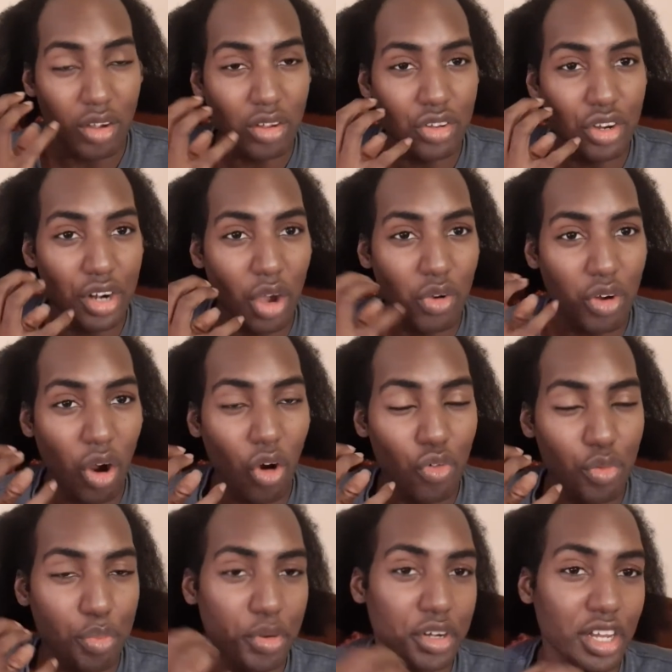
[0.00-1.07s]
you know,
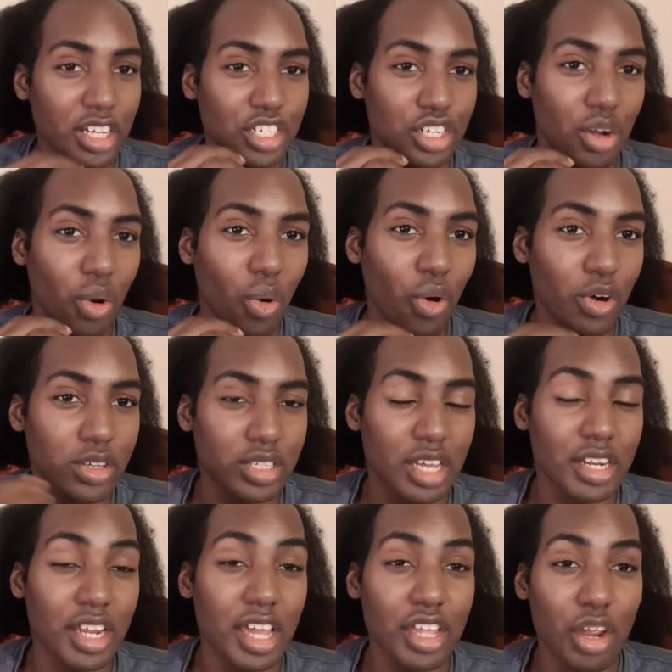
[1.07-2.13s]
overproduction of oils.
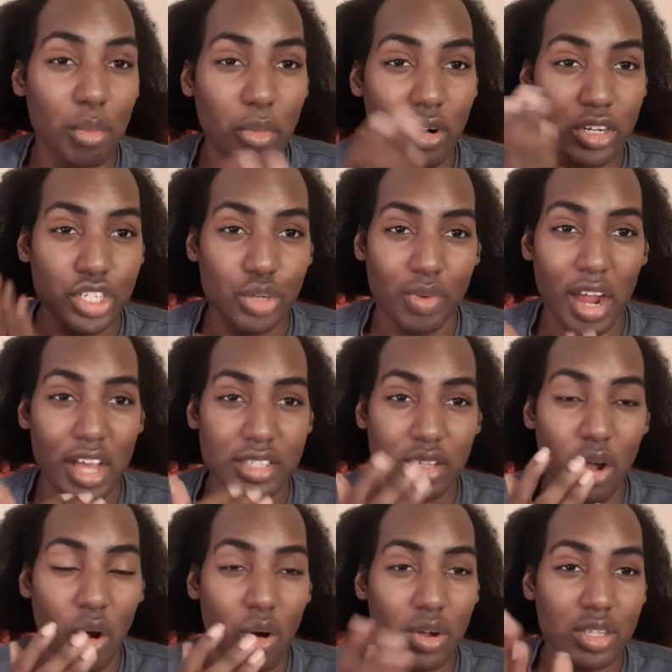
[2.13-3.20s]
And then your
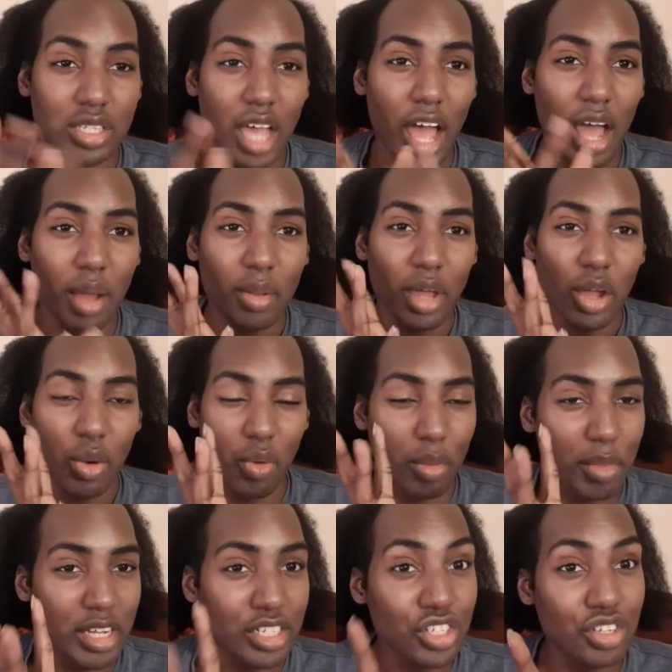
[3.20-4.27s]
moisturizer on top will
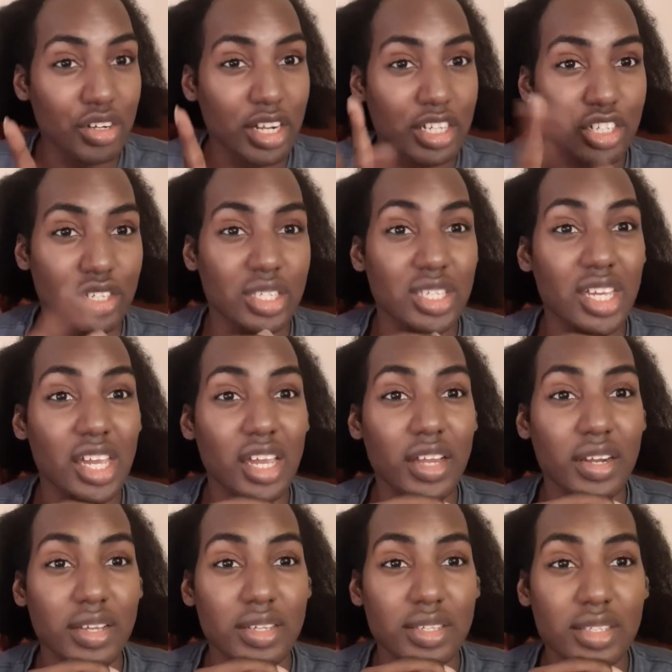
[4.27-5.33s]
make sure that your
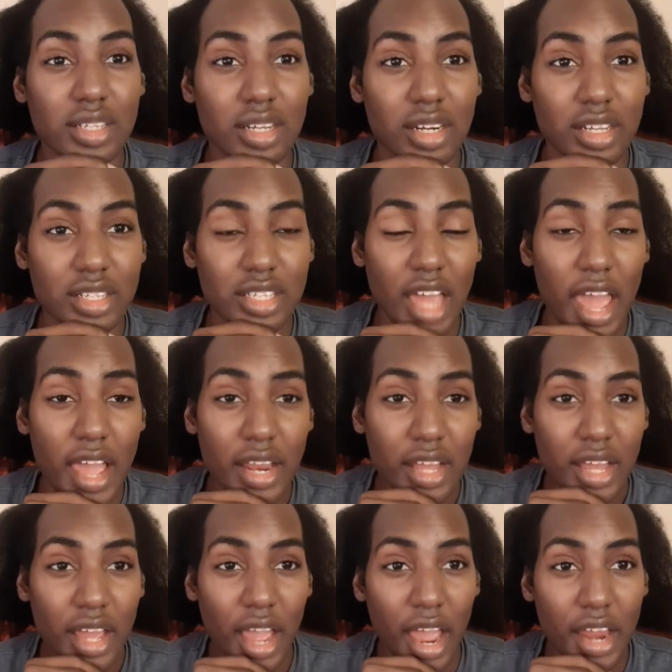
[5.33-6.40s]
skin is still intact.
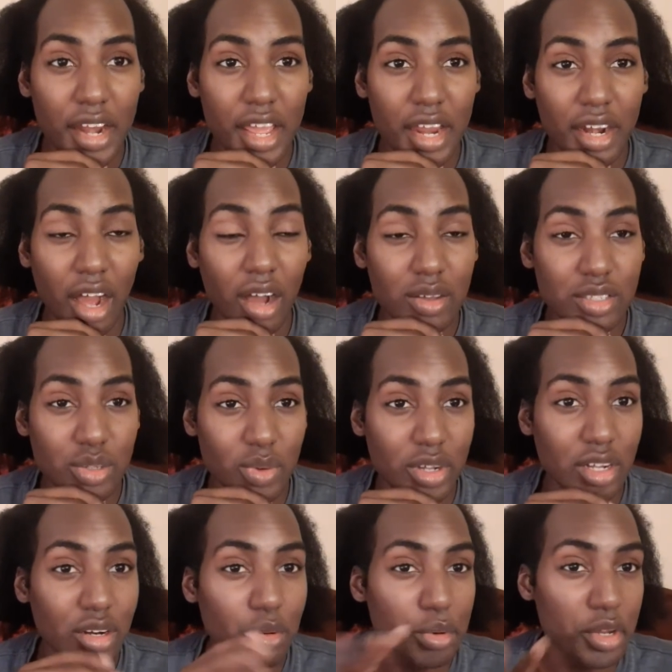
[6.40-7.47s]
And then also
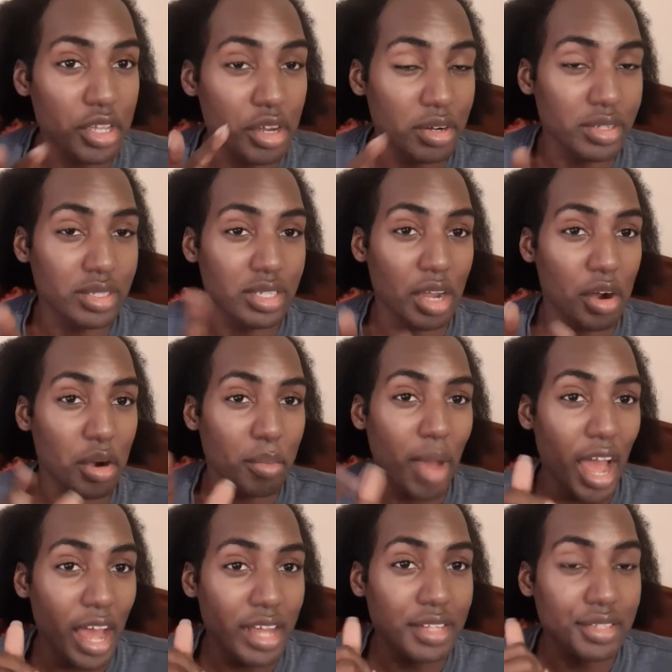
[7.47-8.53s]
including your
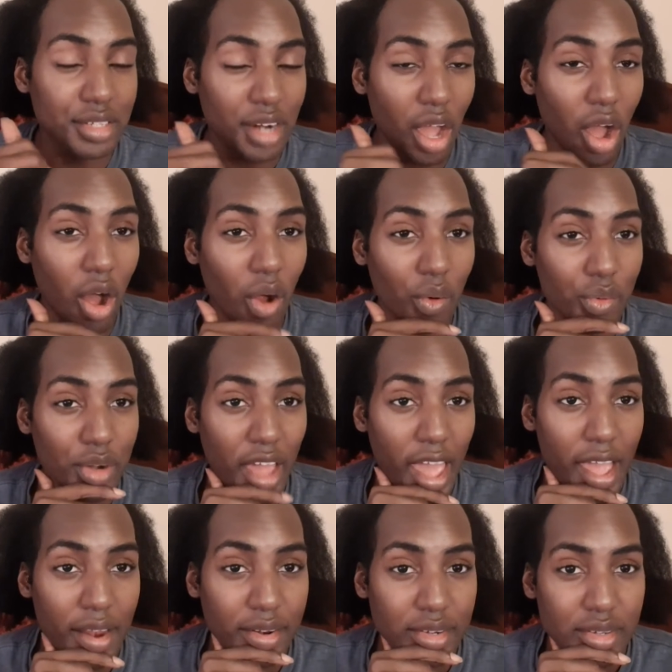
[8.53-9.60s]
ceramides and all
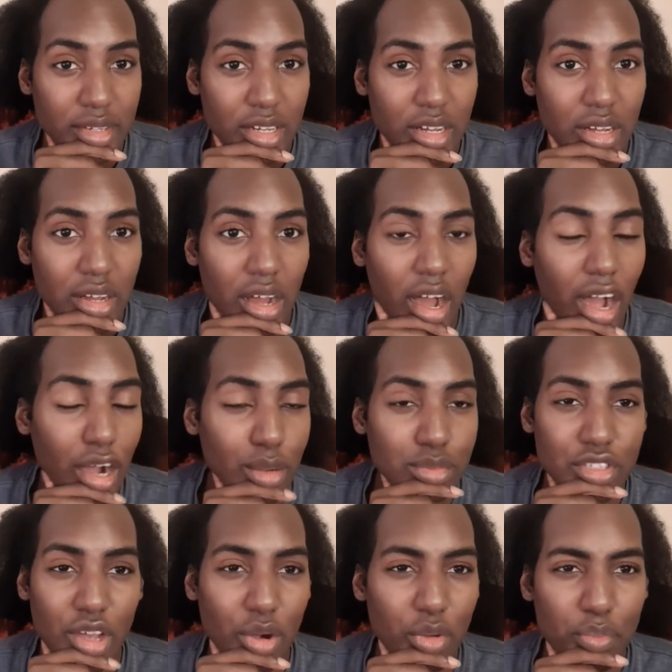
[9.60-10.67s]
that.
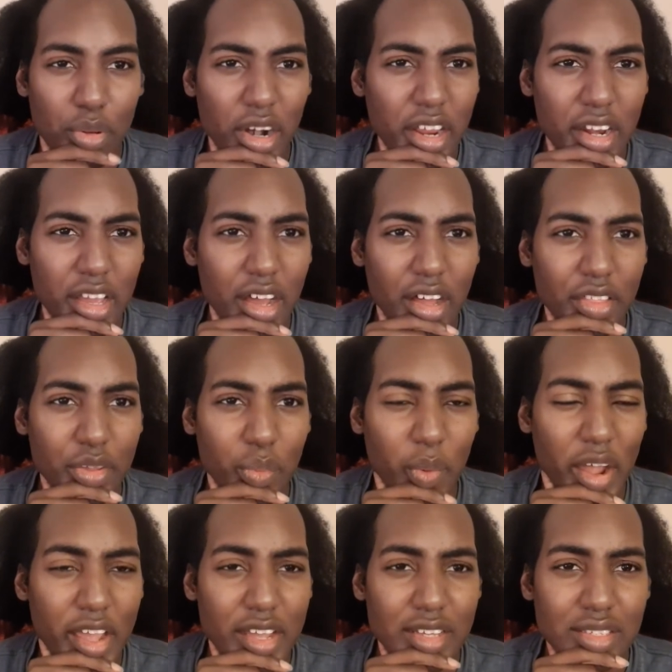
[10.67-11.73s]
So plenty of other
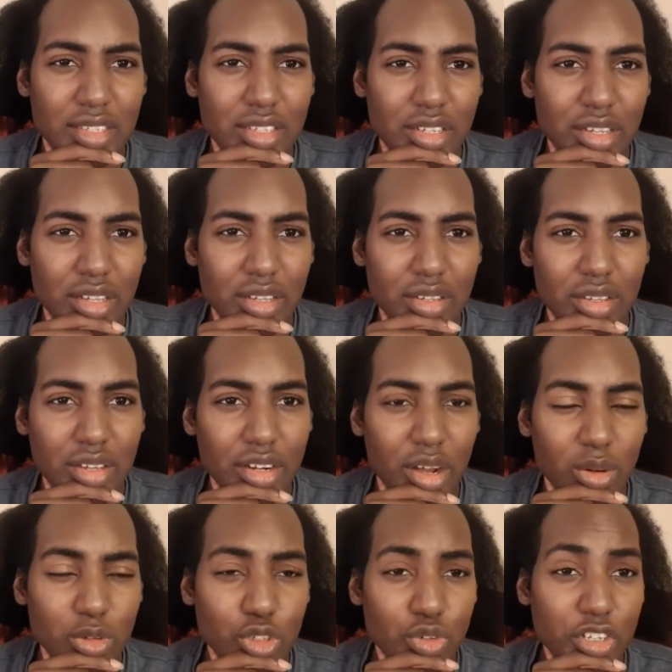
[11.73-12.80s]
ways to, you
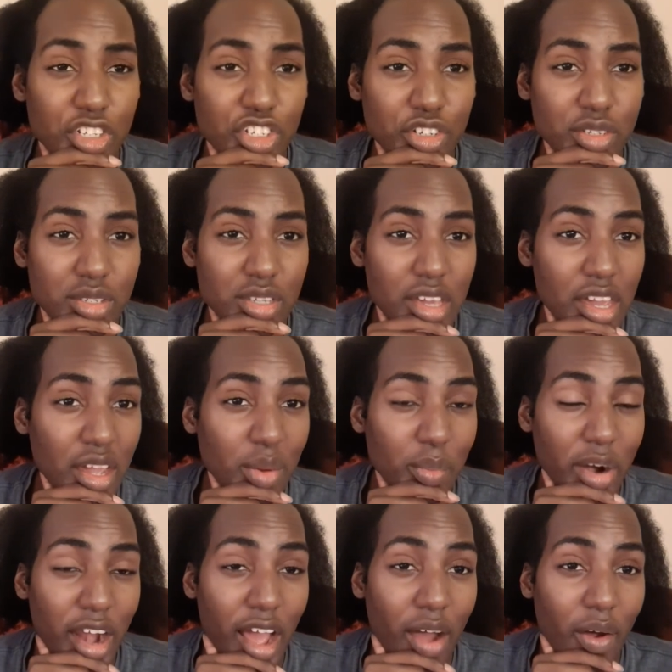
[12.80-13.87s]
know, treat your skin
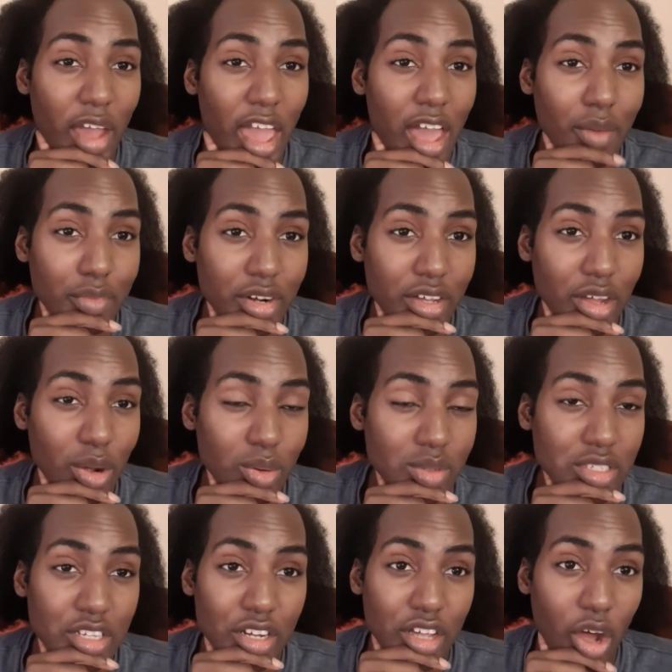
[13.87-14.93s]
without having to go
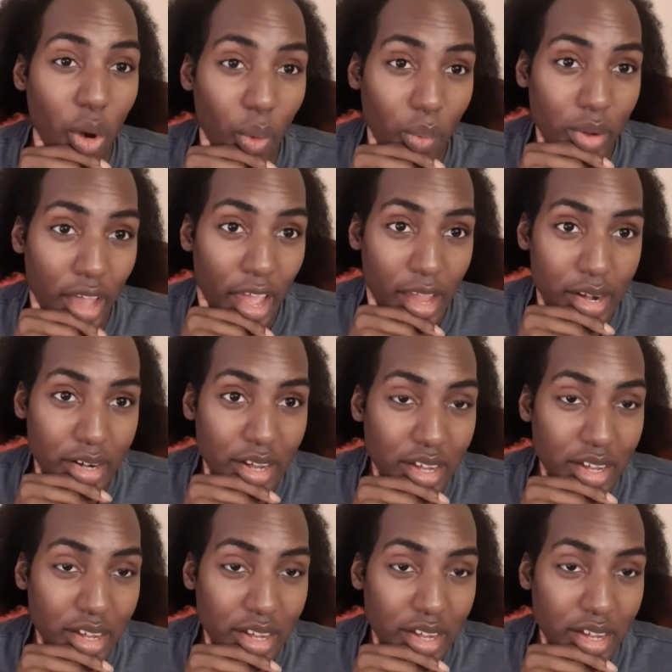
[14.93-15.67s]
to the Colgate.